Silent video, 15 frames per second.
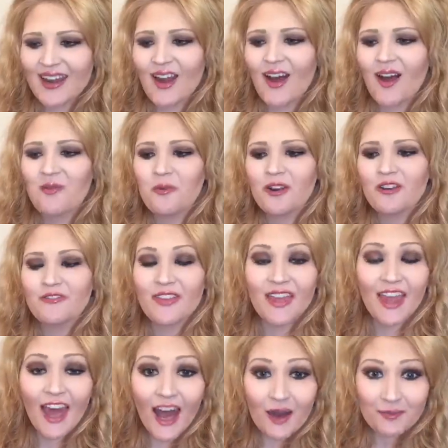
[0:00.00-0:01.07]
one of the
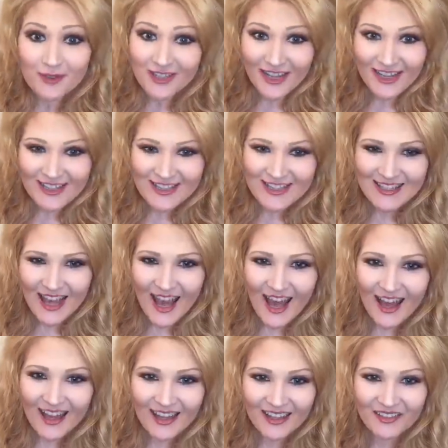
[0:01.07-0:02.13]
captions
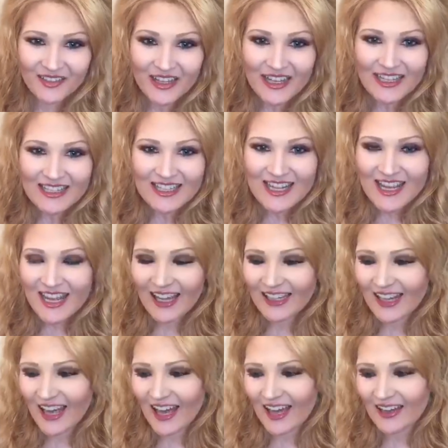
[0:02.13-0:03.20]
that Teigen
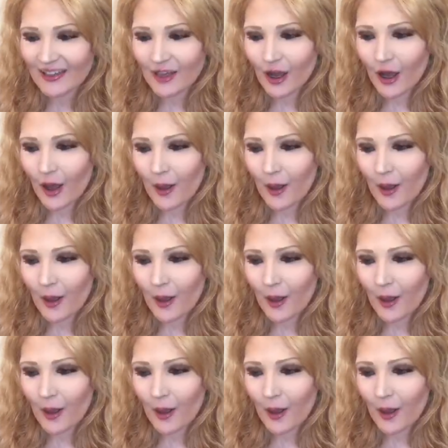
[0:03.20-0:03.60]
had